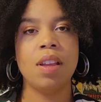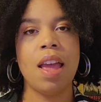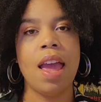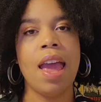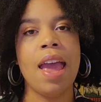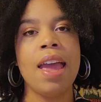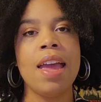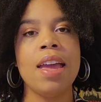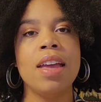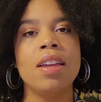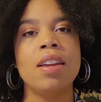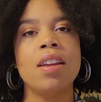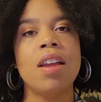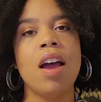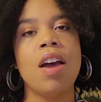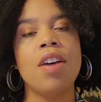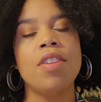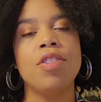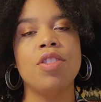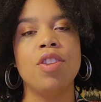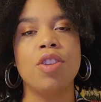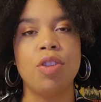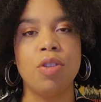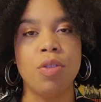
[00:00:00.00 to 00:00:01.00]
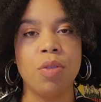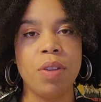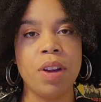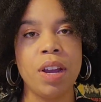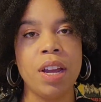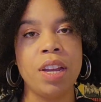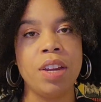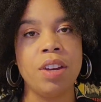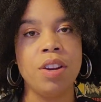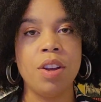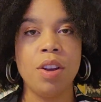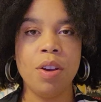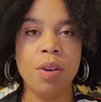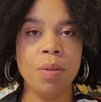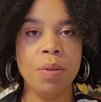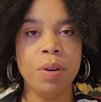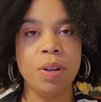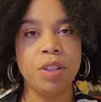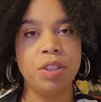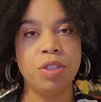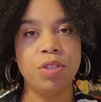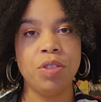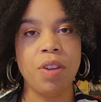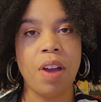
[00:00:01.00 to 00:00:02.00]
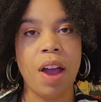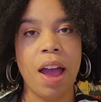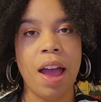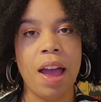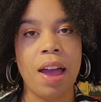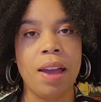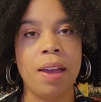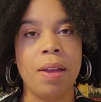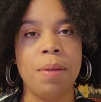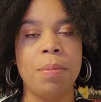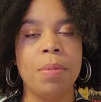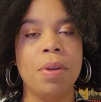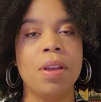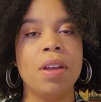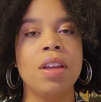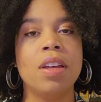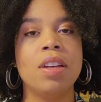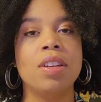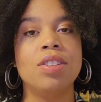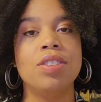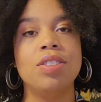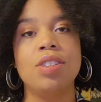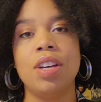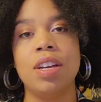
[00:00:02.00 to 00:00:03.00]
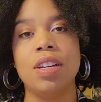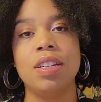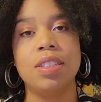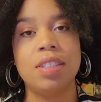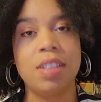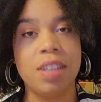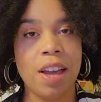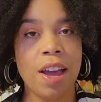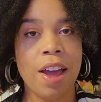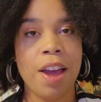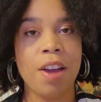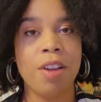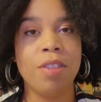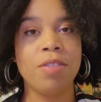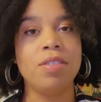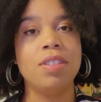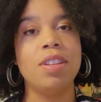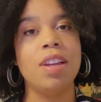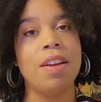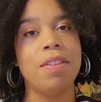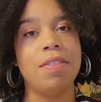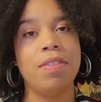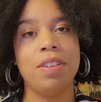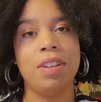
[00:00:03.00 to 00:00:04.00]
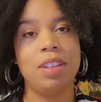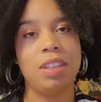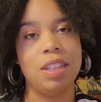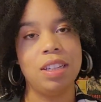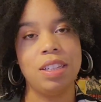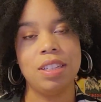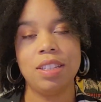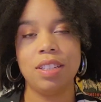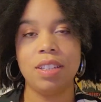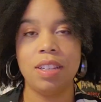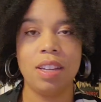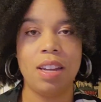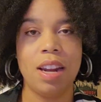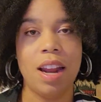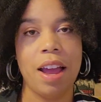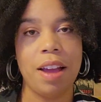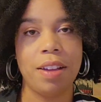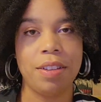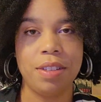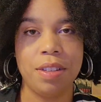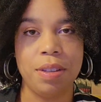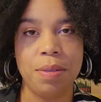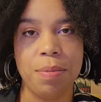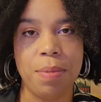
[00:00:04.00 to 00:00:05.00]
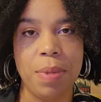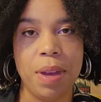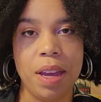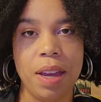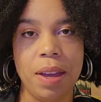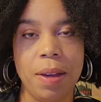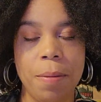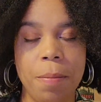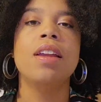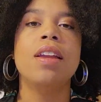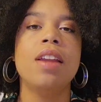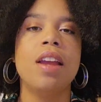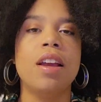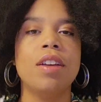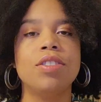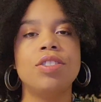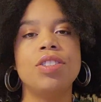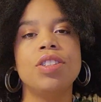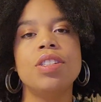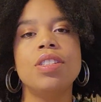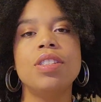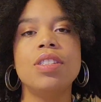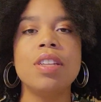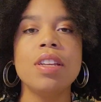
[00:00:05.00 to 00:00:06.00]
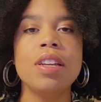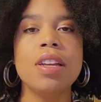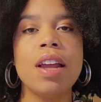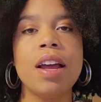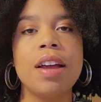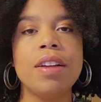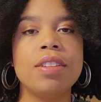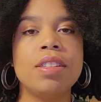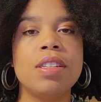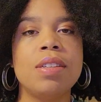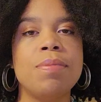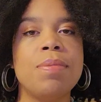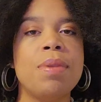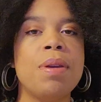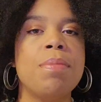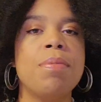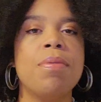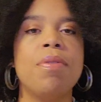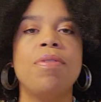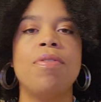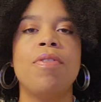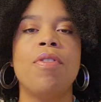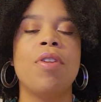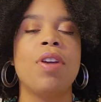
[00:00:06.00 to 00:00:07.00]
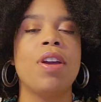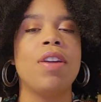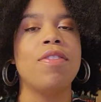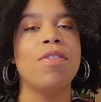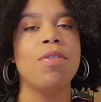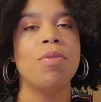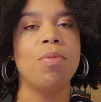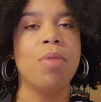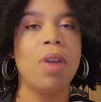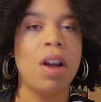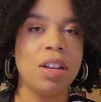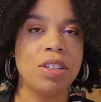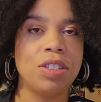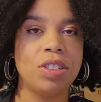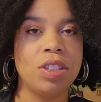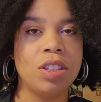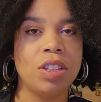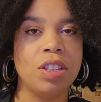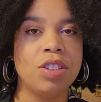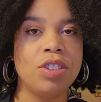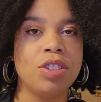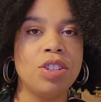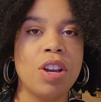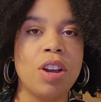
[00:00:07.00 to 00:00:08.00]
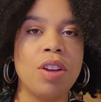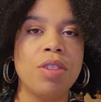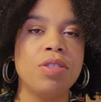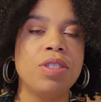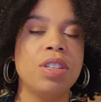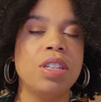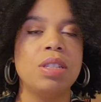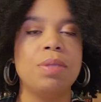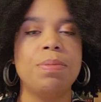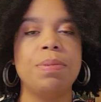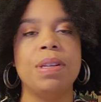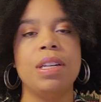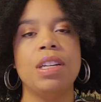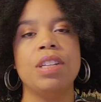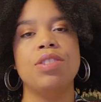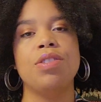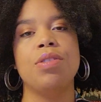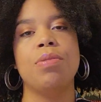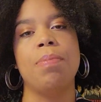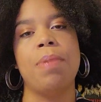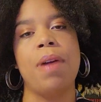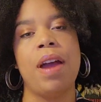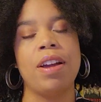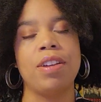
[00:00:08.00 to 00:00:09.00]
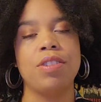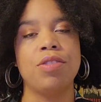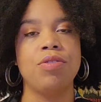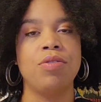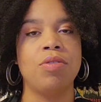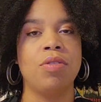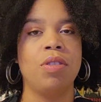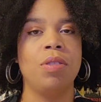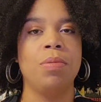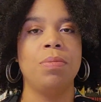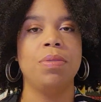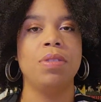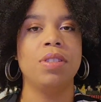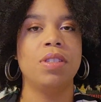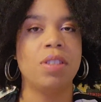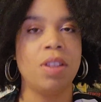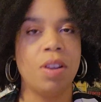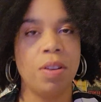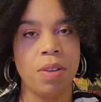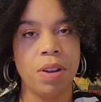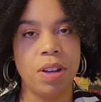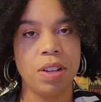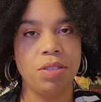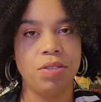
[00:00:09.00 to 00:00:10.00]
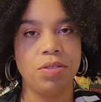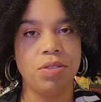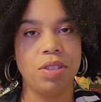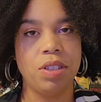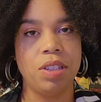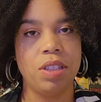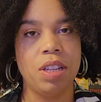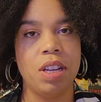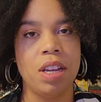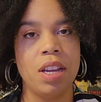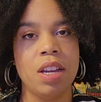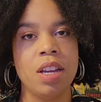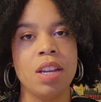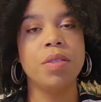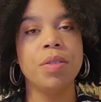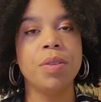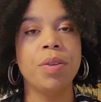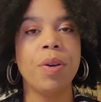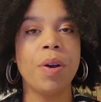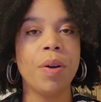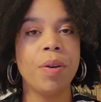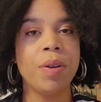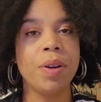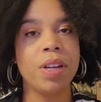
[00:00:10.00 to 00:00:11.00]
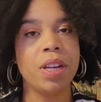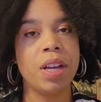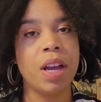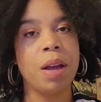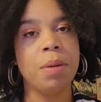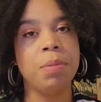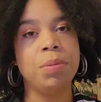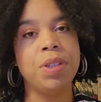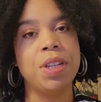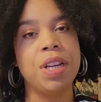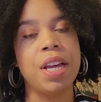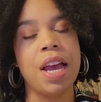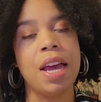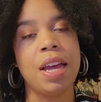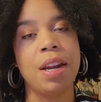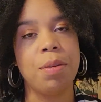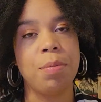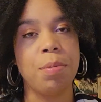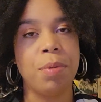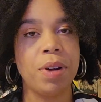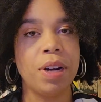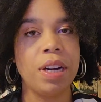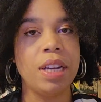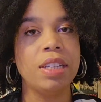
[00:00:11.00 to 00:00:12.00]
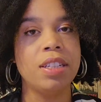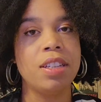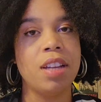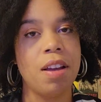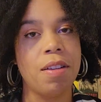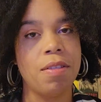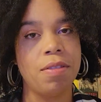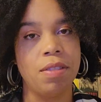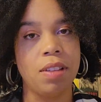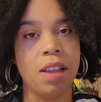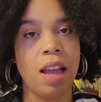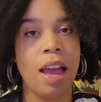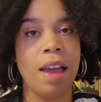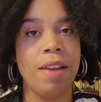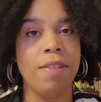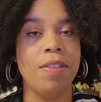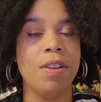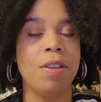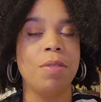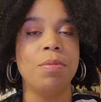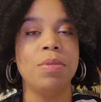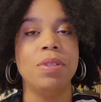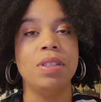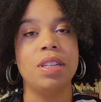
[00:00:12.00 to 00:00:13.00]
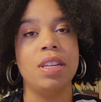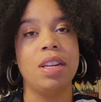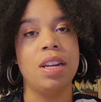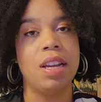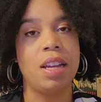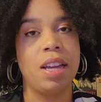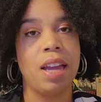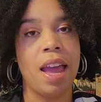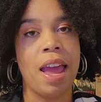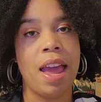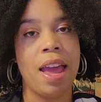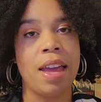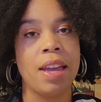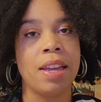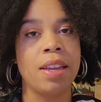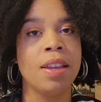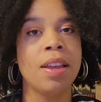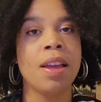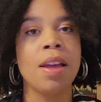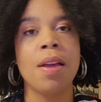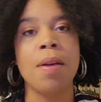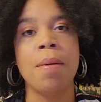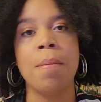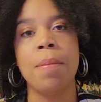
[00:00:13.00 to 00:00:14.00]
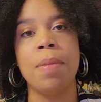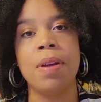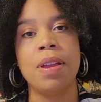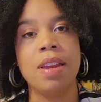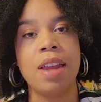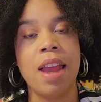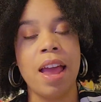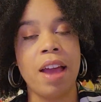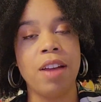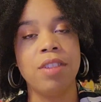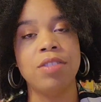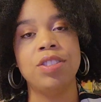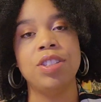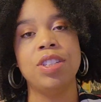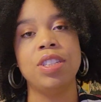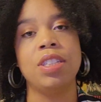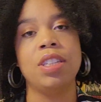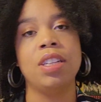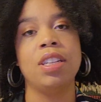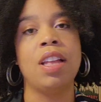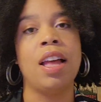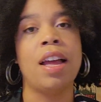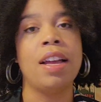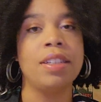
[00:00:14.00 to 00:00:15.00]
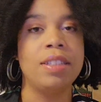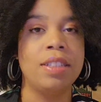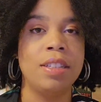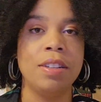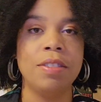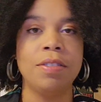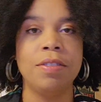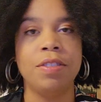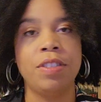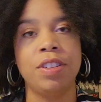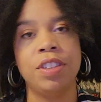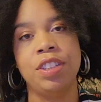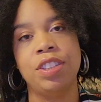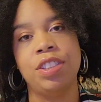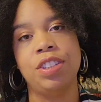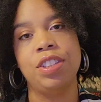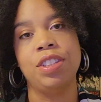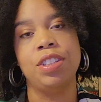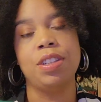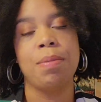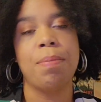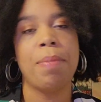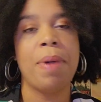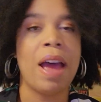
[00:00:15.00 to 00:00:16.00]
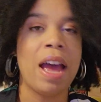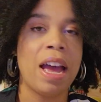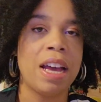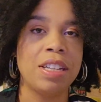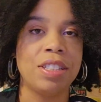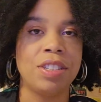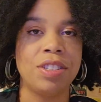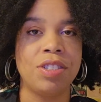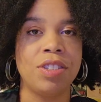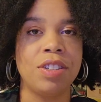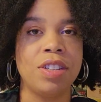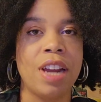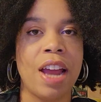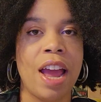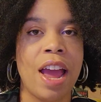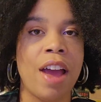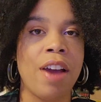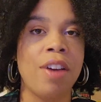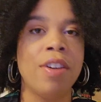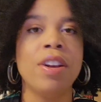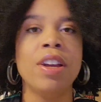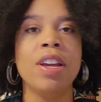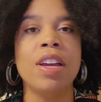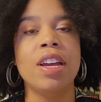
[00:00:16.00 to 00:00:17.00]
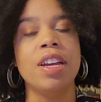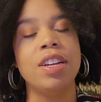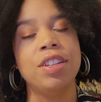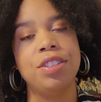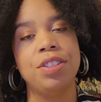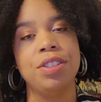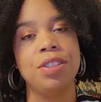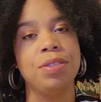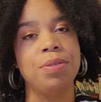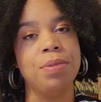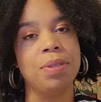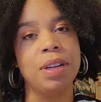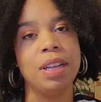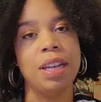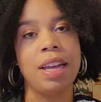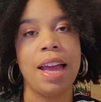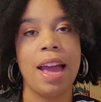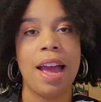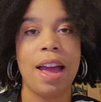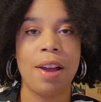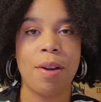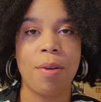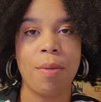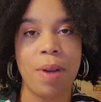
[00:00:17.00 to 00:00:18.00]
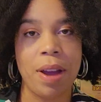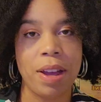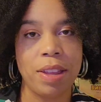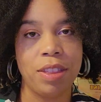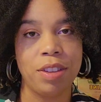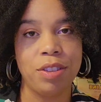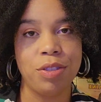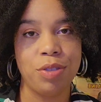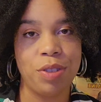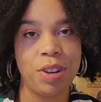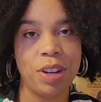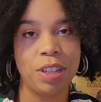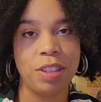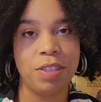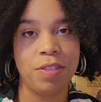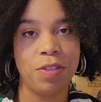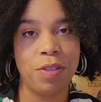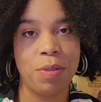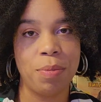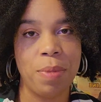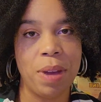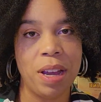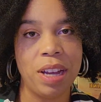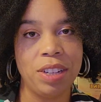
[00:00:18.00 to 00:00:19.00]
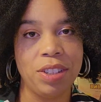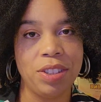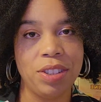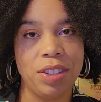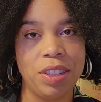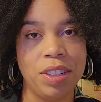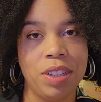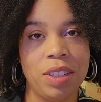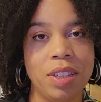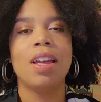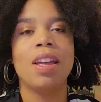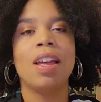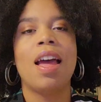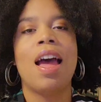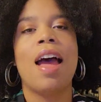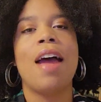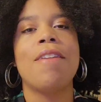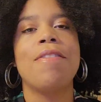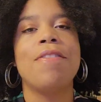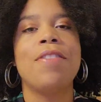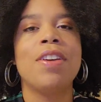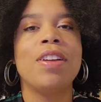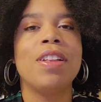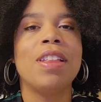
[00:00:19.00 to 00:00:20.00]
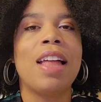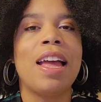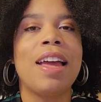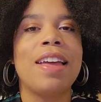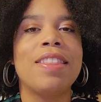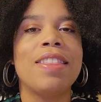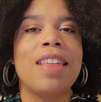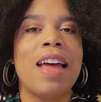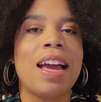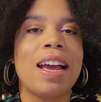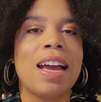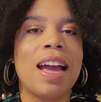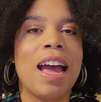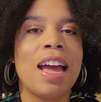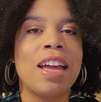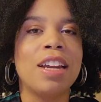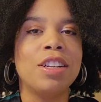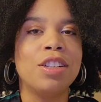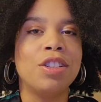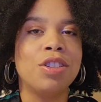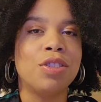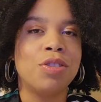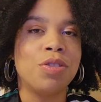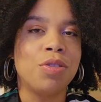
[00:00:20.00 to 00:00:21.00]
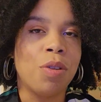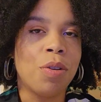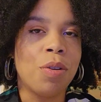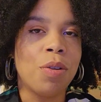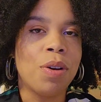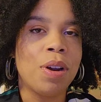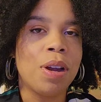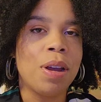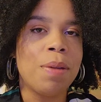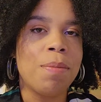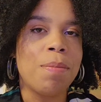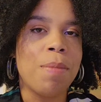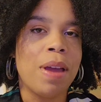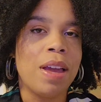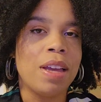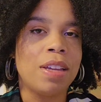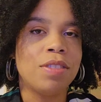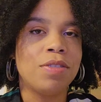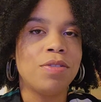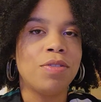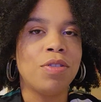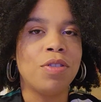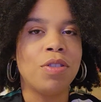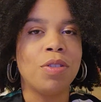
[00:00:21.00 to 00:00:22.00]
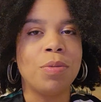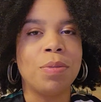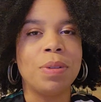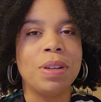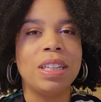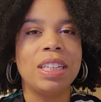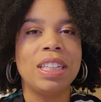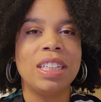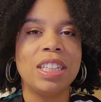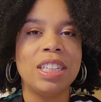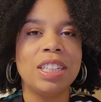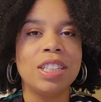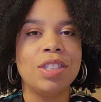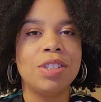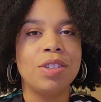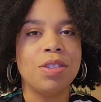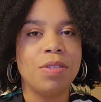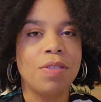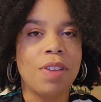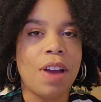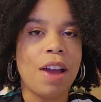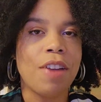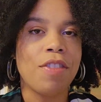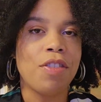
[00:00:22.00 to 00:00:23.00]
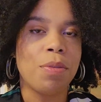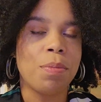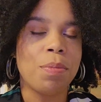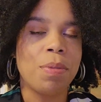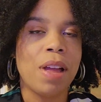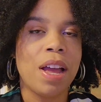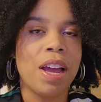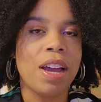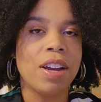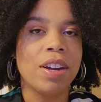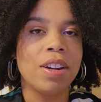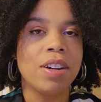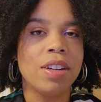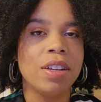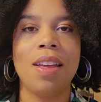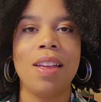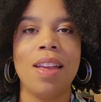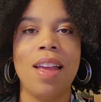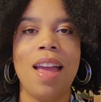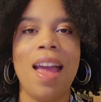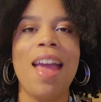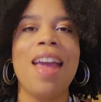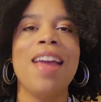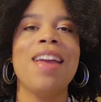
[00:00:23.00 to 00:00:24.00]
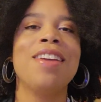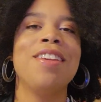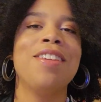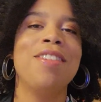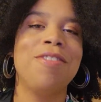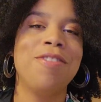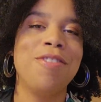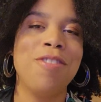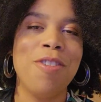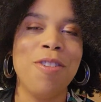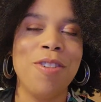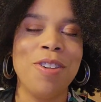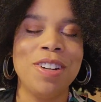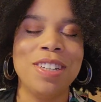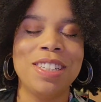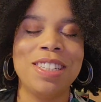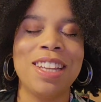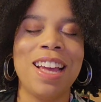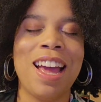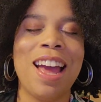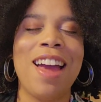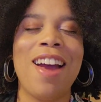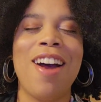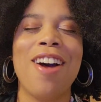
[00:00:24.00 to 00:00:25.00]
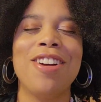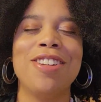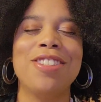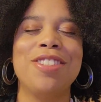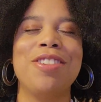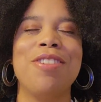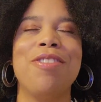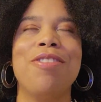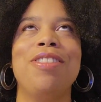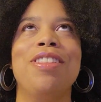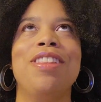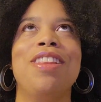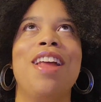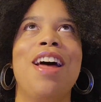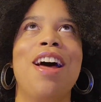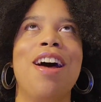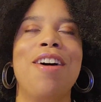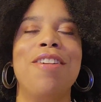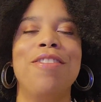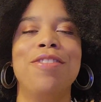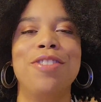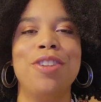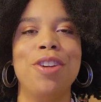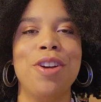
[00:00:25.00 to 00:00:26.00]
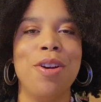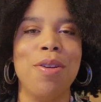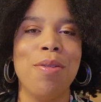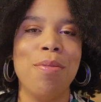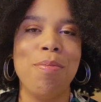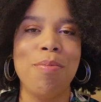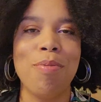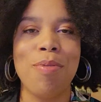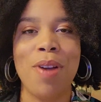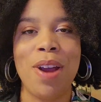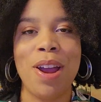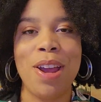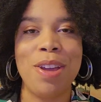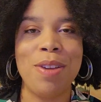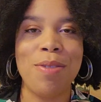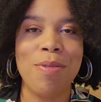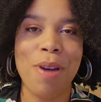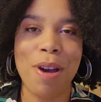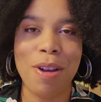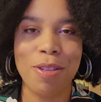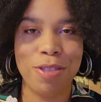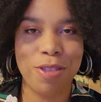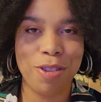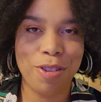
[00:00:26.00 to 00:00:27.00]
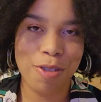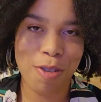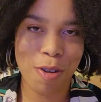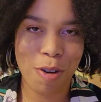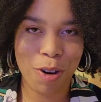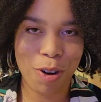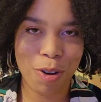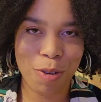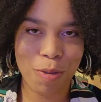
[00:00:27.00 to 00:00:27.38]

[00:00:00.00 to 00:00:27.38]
And on the green Ua tribe, Shantel definitely stood out to me. Now, she stood out to me before even watching the show just because her backstory was so interesting. Growing up, she had a pretty tough life and was in a gang, but now she's a lot different. She's a pastor now, and she's really had quite the transformation. I feel like that kind of story makes for a really good Survivor player. And of course, I also loved her pray you out the door